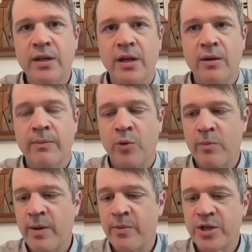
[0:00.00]
and their board
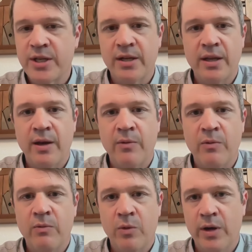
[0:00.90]
members said they
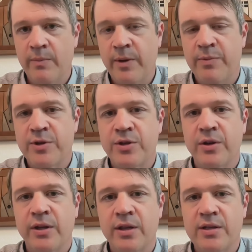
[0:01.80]
wouldn't be
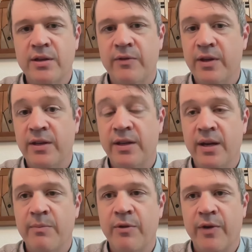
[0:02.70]
pursuing this if it
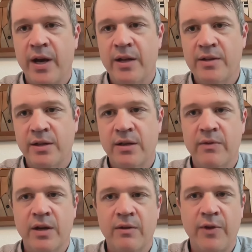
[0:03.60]
didn't provide
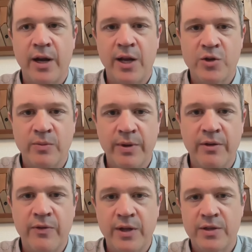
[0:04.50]
significant financial
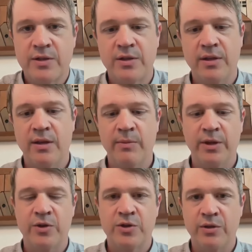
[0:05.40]
benefits to them
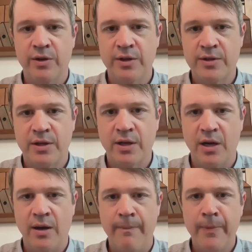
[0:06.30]
and their students.
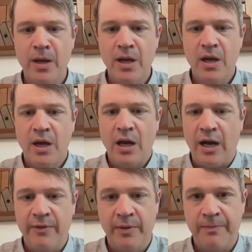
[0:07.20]
Um,
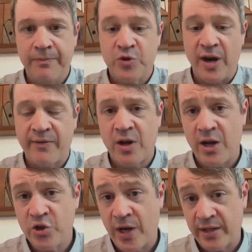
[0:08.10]
the draft
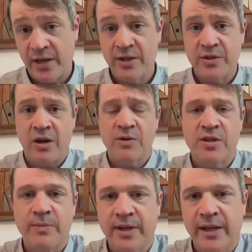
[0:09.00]
contract that I saw was
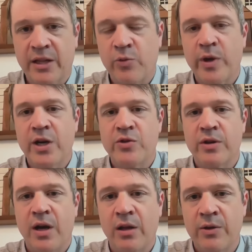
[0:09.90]
something like
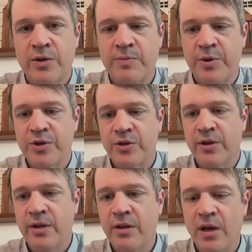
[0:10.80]
$300 per
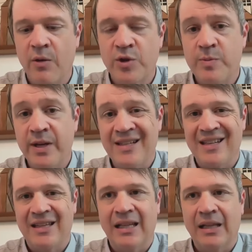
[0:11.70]
student, uh, which means
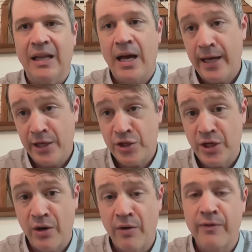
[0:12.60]
that the lion's
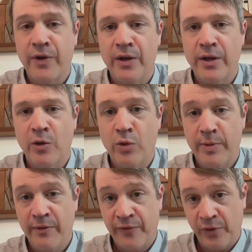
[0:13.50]
share of funding would
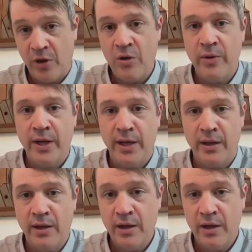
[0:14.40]
be flowing